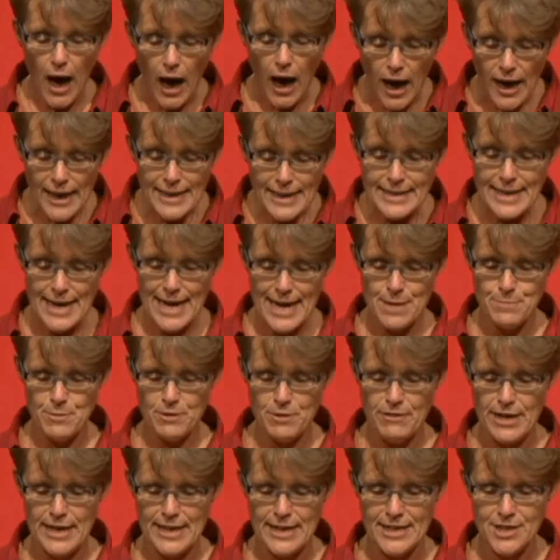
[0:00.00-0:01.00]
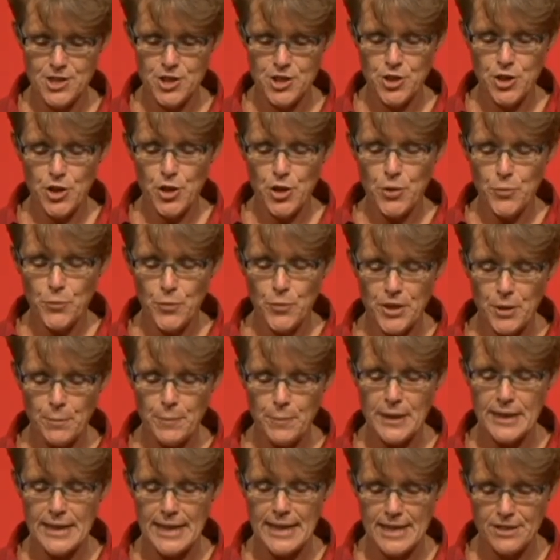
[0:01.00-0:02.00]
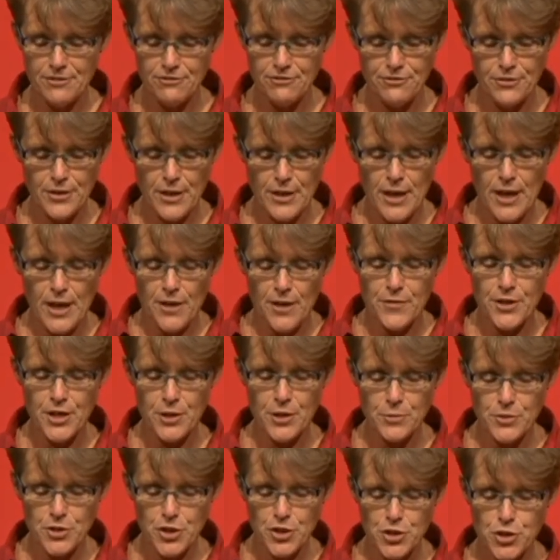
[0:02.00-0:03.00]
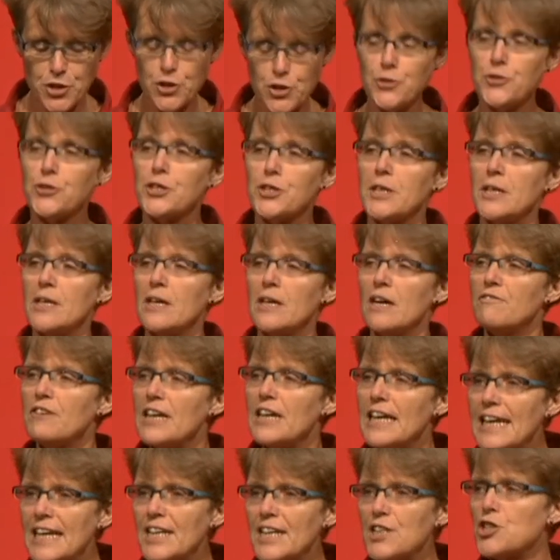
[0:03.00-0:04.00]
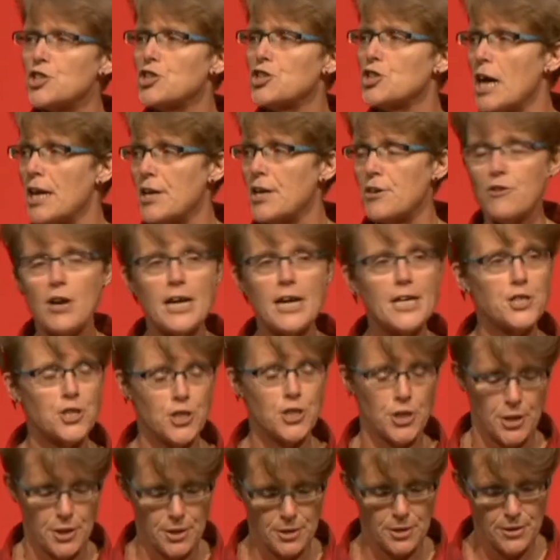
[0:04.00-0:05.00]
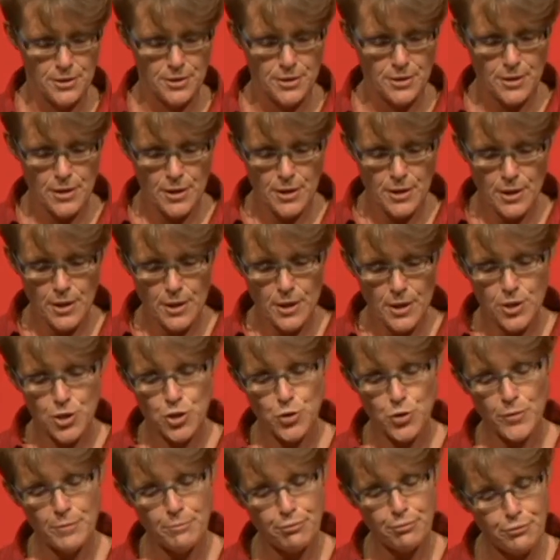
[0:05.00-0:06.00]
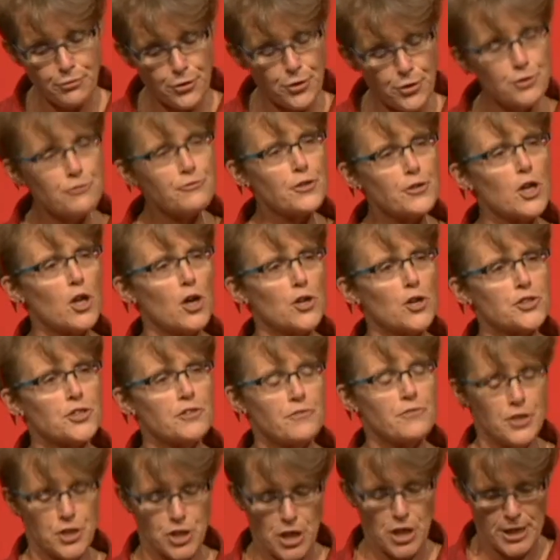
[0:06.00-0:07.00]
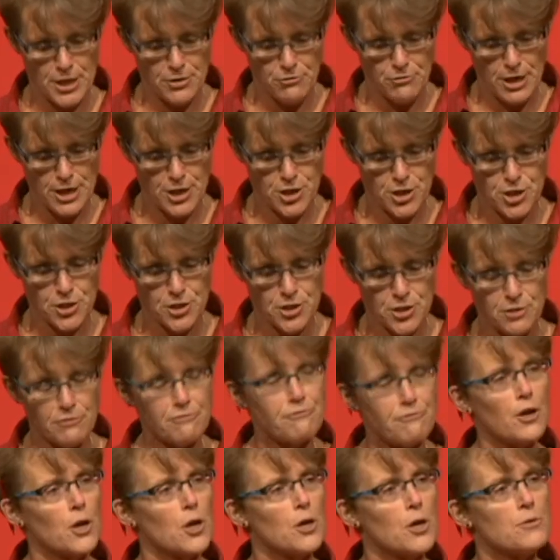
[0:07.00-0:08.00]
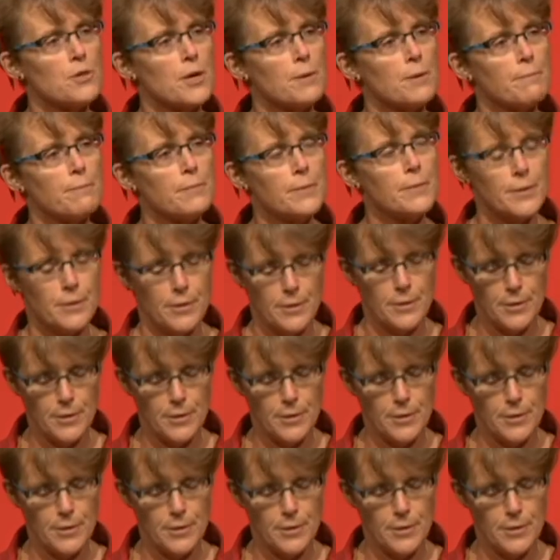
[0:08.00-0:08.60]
I came of age with the belief that it was the duty of each generation to improve the lot of the generations that follow them.